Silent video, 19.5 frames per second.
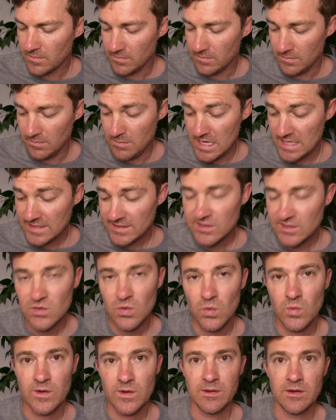miss
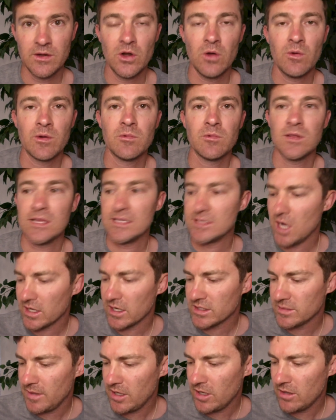or no one really
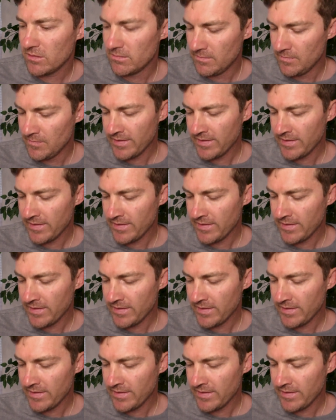talks about,